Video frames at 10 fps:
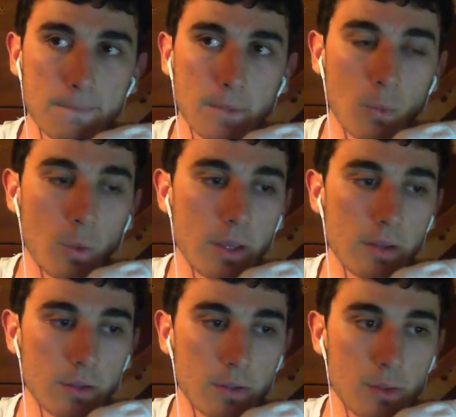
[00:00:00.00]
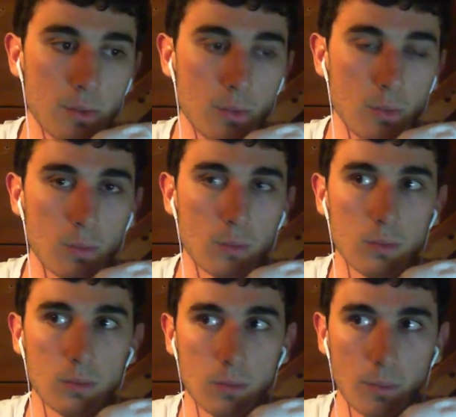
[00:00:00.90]
when you
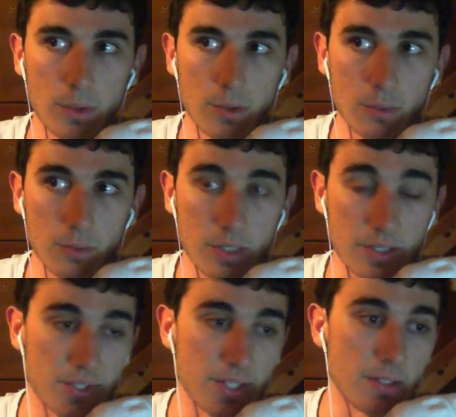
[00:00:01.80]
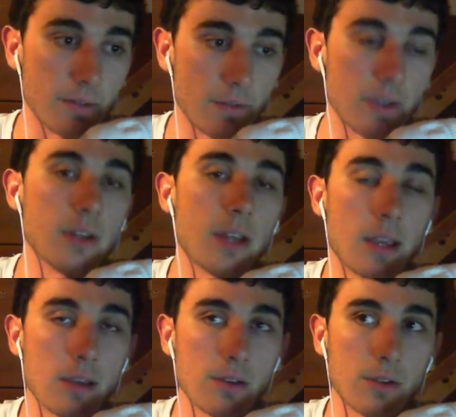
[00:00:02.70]
concede defeat
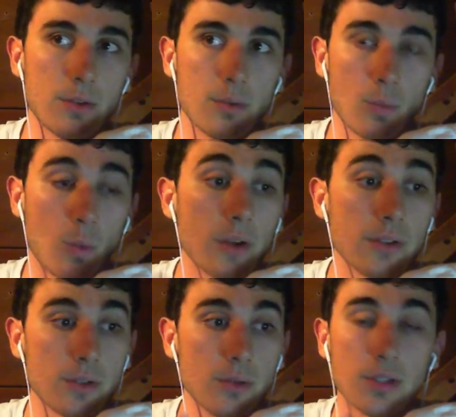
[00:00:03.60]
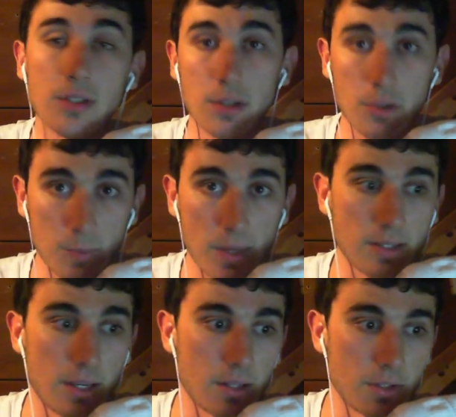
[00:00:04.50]
and you want to continue
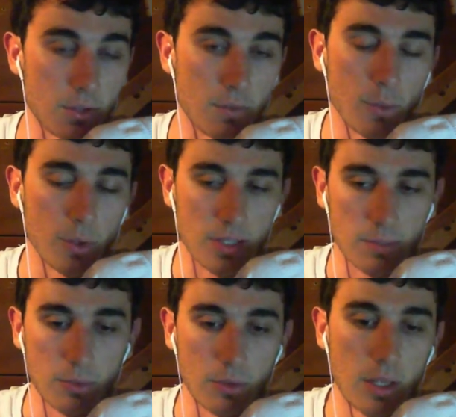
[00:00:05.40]
spectating. So for example,